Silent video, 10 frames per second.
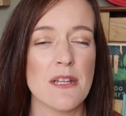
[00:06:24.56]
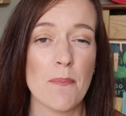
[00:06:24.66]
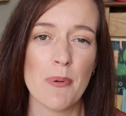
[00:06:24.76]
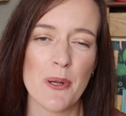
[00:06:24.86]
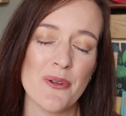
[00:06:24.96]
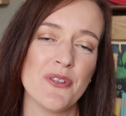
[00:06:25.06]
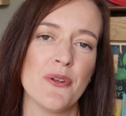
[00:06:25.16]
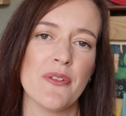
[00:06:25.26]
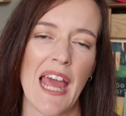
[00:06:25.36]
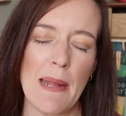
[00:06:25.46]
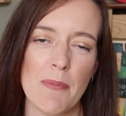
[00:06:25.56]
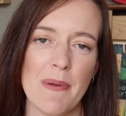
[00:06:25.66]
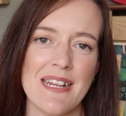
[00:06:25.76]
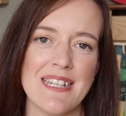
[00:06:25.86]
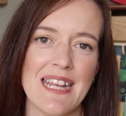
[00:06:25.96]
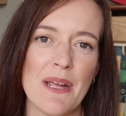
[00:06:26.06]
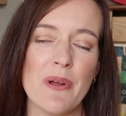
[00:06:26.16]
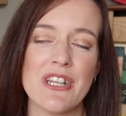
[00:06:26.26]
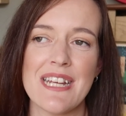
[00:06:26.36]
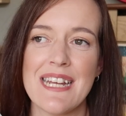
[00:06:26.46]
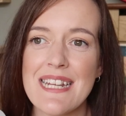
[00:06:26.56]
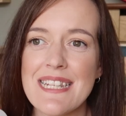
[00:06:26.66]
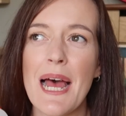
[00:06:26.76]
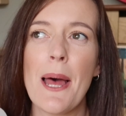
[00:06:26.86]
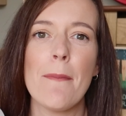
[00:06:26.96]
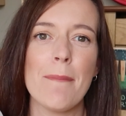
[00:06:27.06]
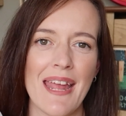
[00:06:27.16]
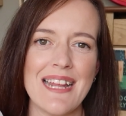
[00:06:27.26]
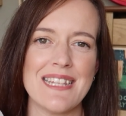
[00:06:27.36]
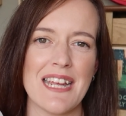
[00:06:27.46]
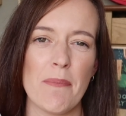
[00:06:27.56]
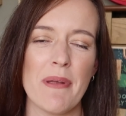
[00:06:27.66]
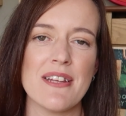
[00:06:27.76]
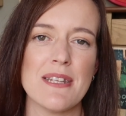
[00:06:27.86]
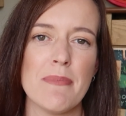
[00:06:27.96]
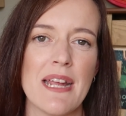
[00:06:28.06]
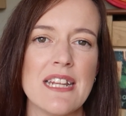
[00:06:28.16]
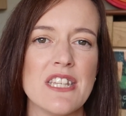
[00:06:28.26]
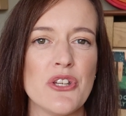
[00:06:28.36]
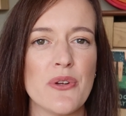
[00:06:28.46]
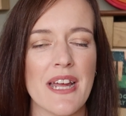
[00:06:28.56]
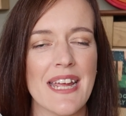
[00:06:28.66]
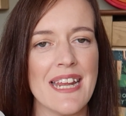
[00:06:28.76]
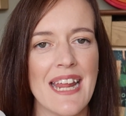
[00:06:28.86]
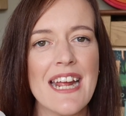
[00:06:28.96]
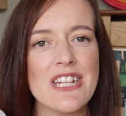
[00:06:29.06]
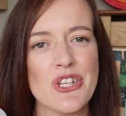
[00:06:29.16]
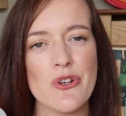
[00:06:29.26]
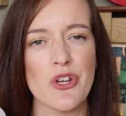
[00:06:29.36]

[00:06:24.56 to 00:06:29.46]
Bluetooth capability, which is amazing because it means you can connect your